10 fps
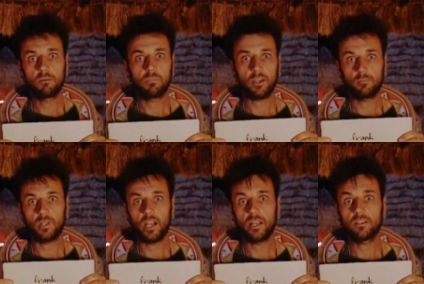Bottom
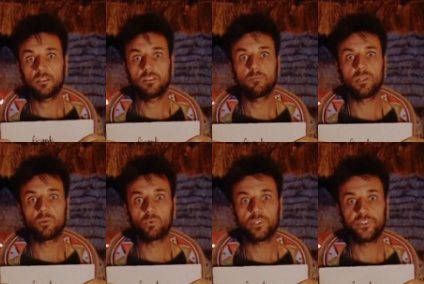line, you've been a
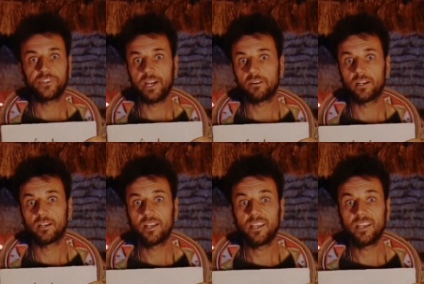real downer,